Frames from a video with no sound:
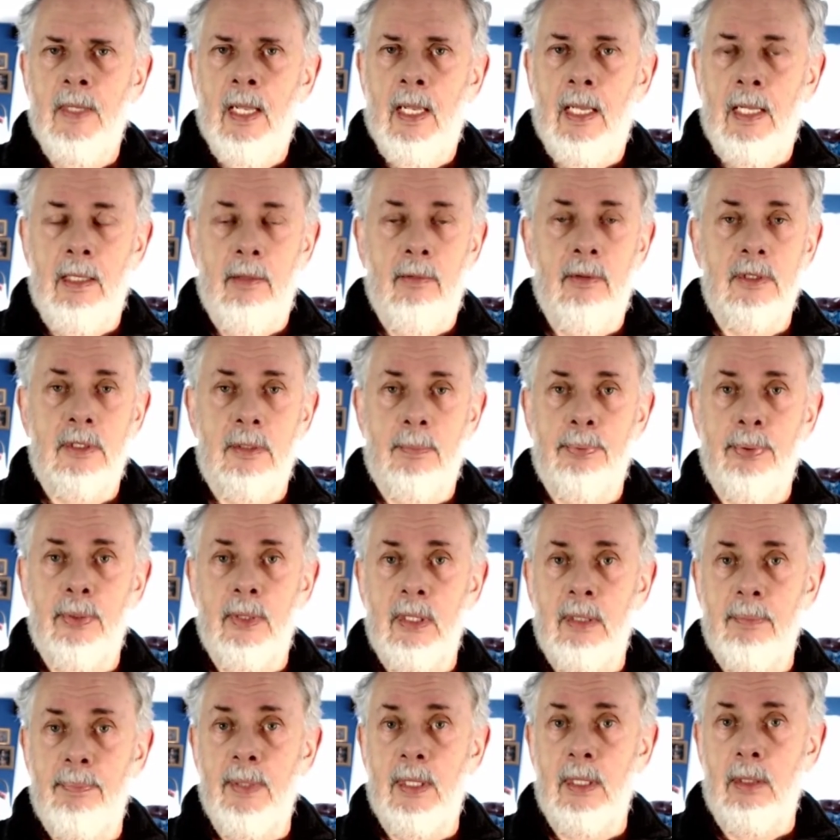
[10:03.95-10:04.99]
And it was a
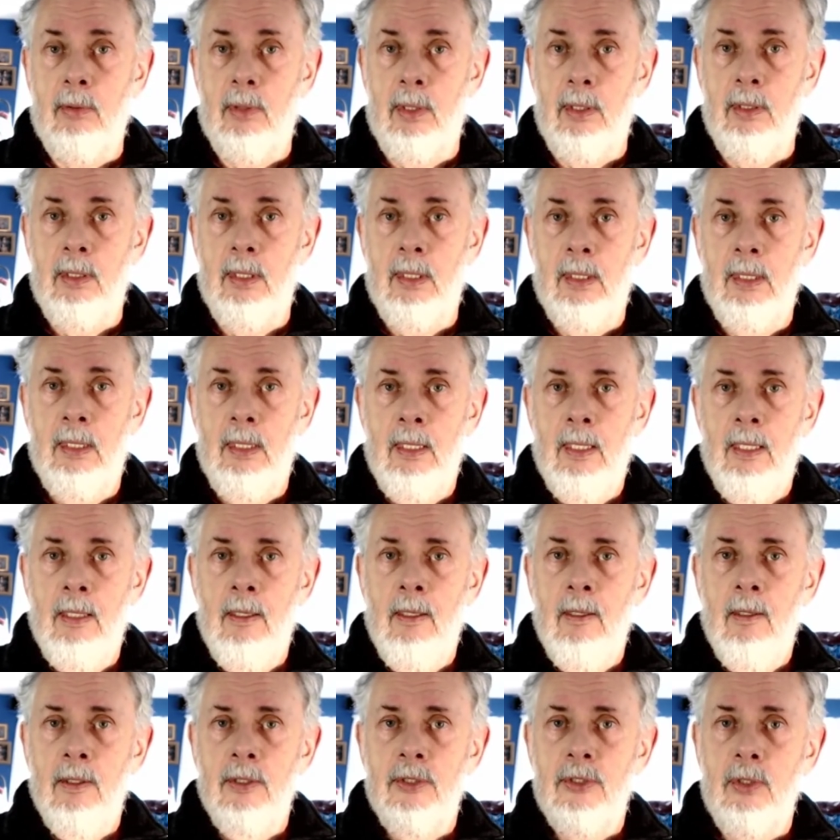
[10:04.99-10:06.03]
pretty big one.
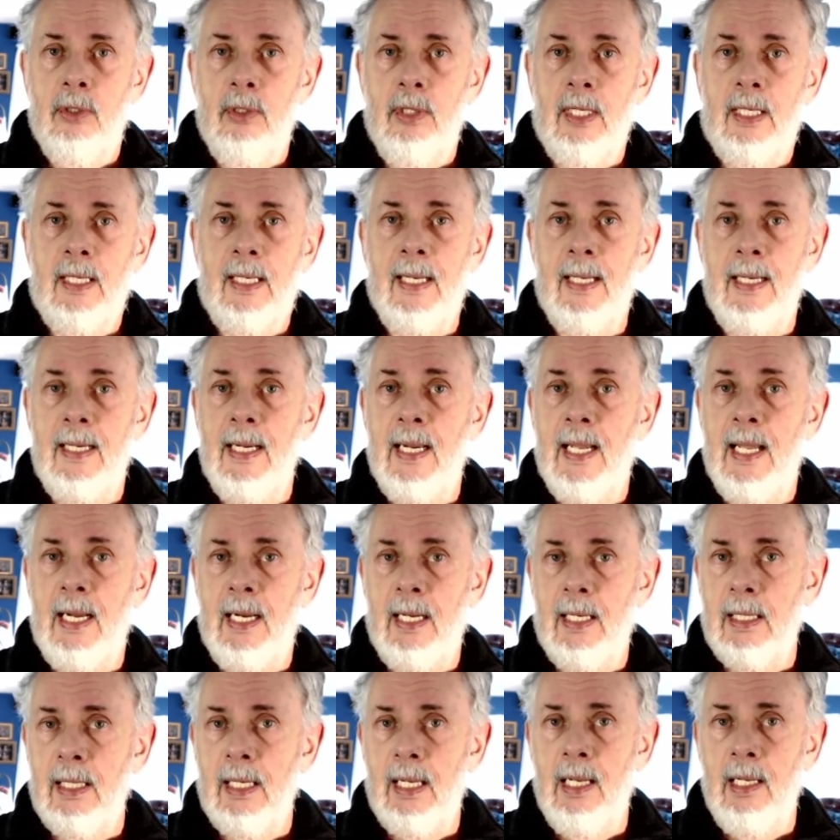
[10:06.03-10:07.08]
So the
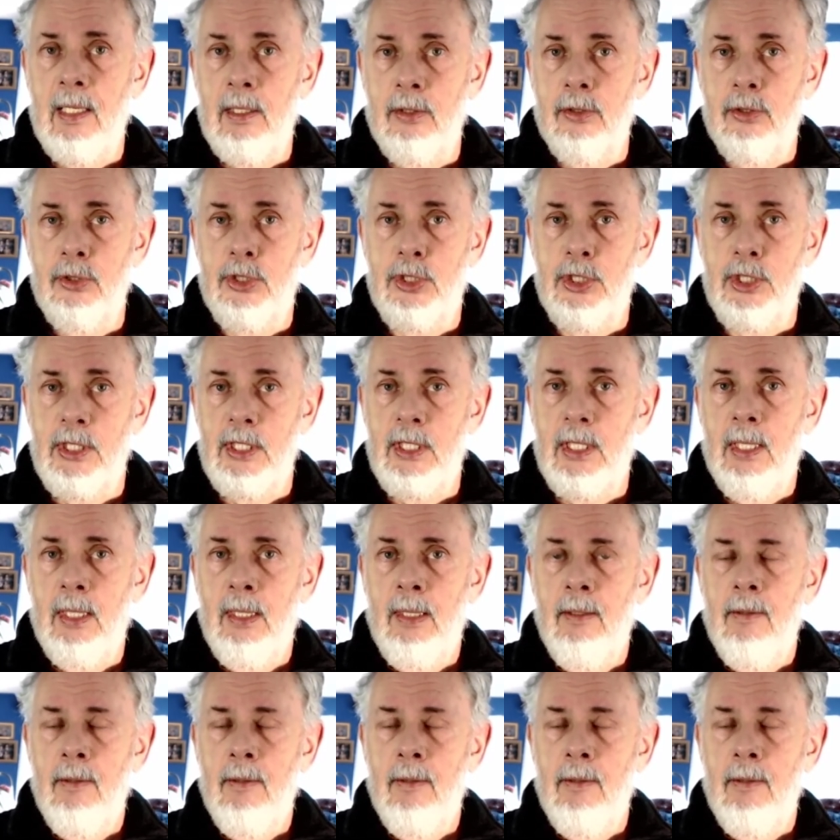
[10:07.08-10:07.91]
kinetic energy